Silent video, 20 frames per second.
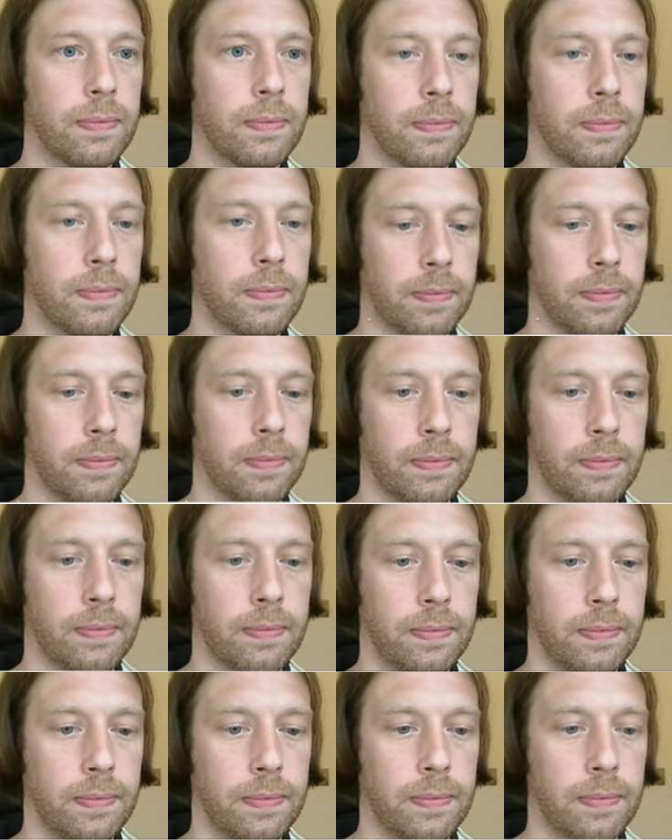
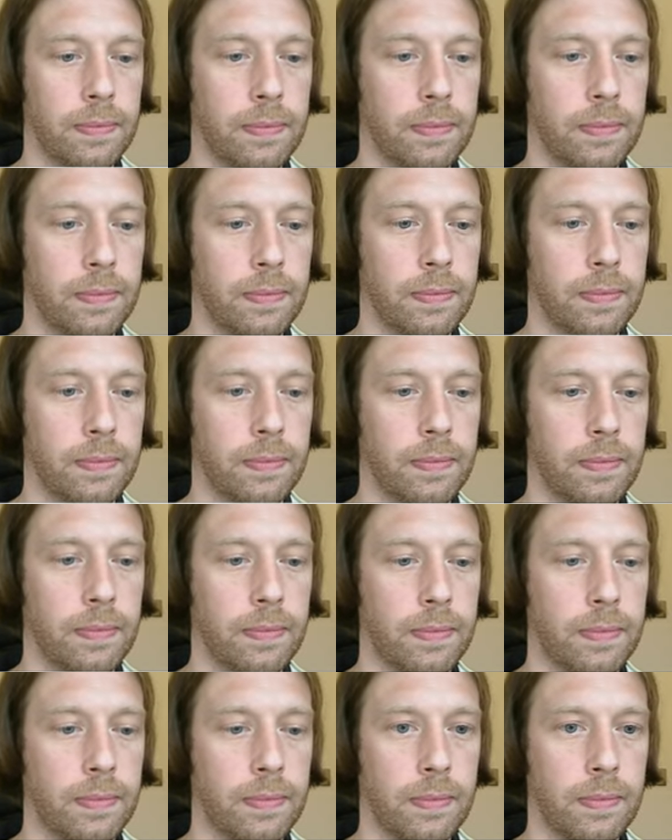
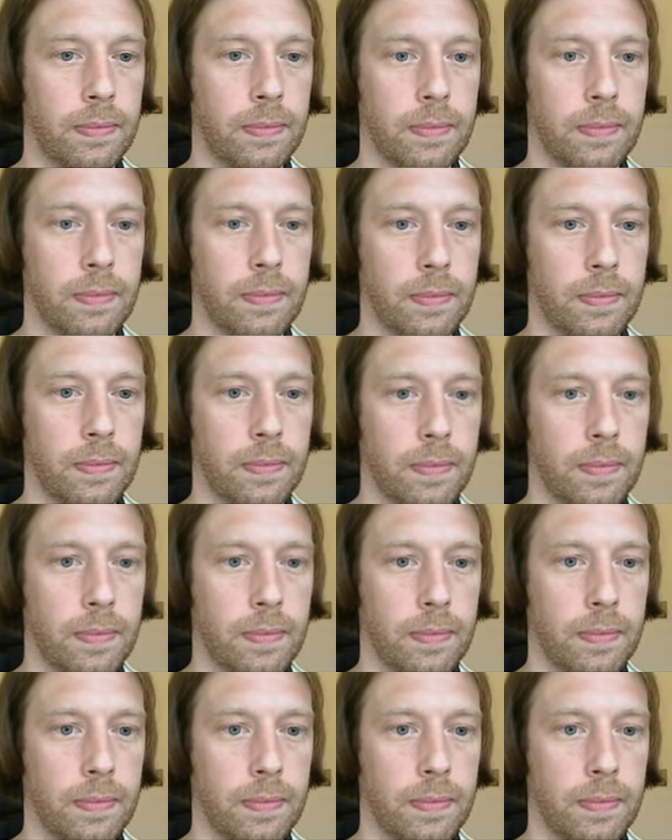(silence)